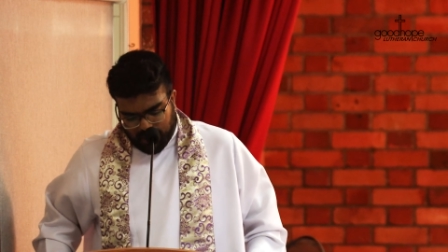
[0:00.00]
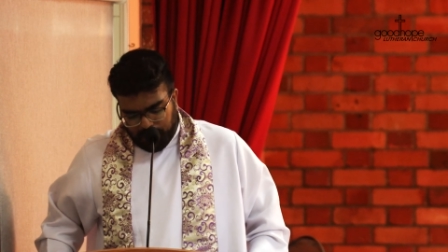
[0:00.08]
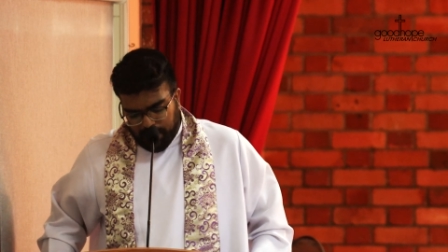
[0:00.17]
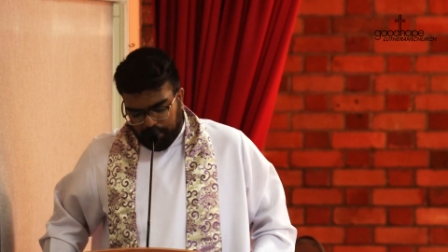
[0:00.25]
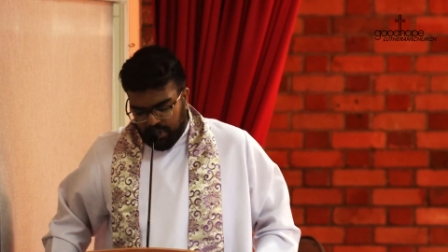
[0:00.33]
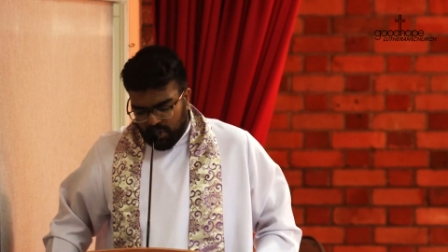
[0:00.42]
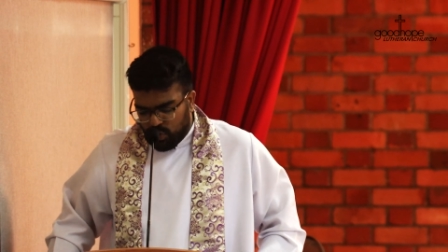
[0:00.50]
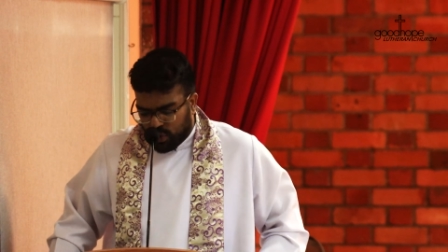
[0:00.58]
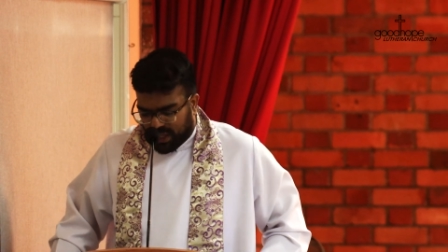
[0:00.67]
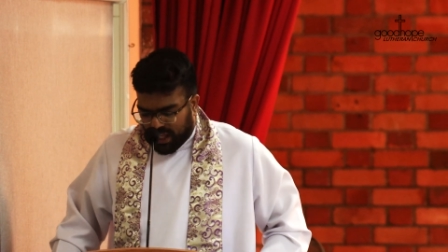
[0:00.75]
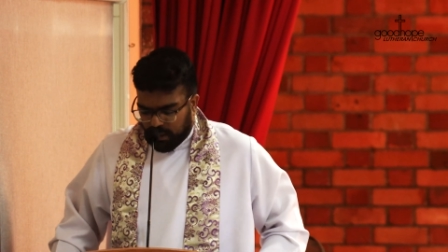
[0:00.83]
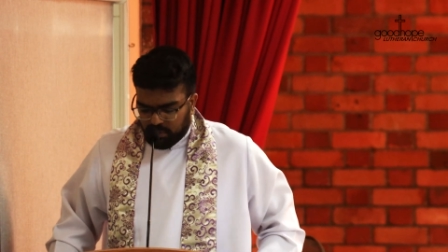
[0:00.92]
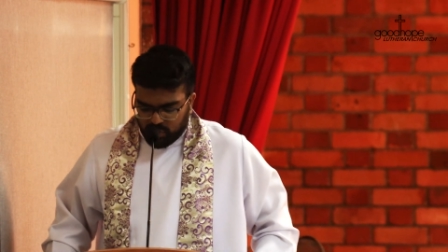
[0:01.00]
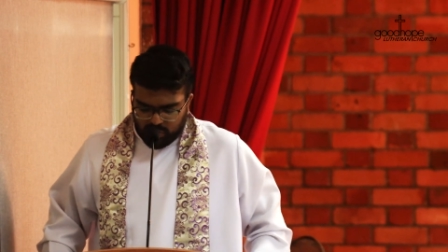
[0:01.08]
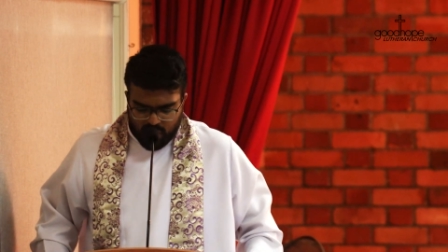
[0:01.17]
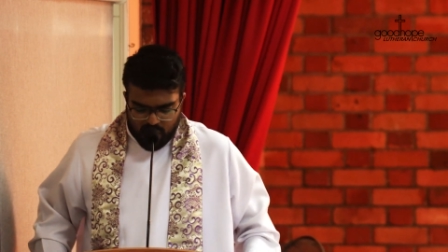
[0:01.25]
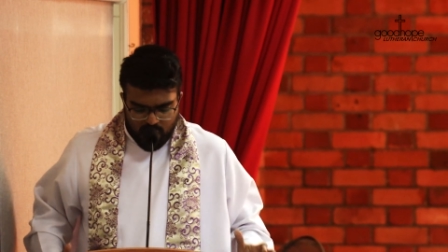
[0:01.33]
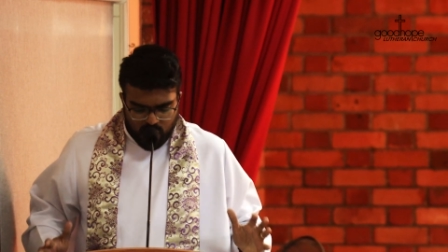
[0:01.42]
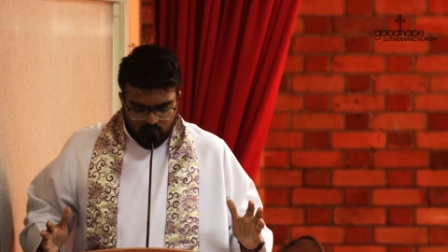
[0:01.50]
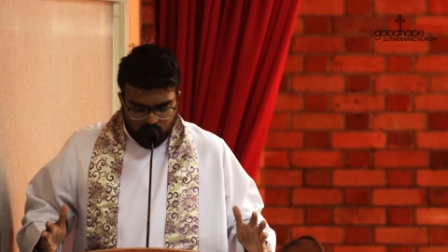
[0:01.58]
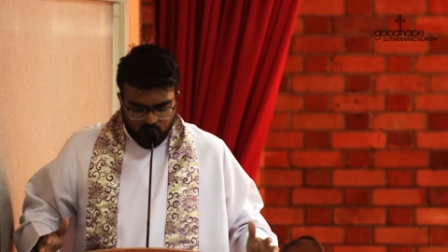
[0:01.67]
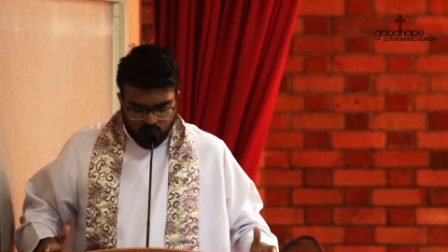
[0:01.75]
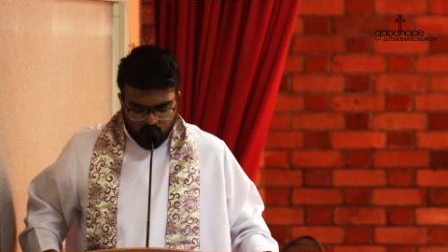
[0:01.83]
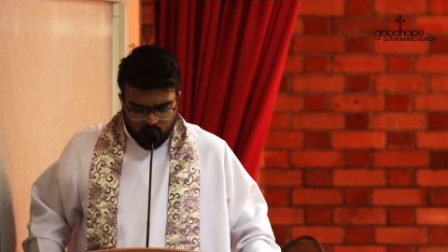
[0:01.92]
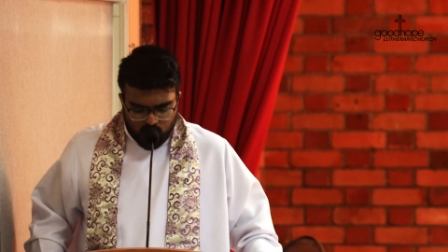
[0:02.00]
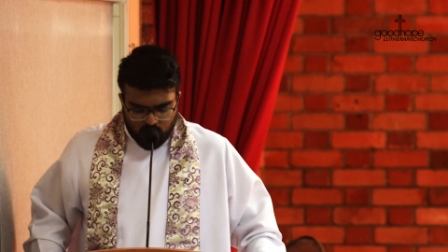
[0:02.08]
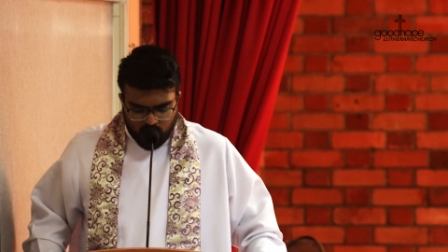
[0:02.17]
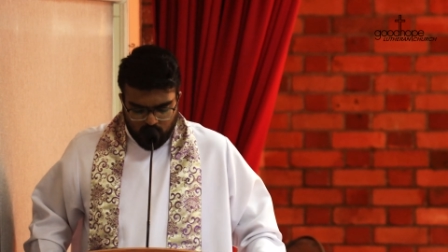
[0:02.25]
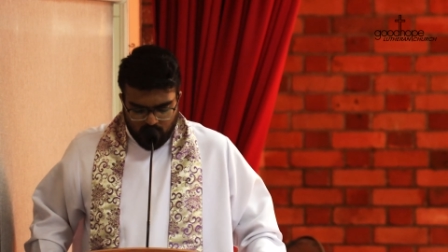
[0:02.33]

the people who came to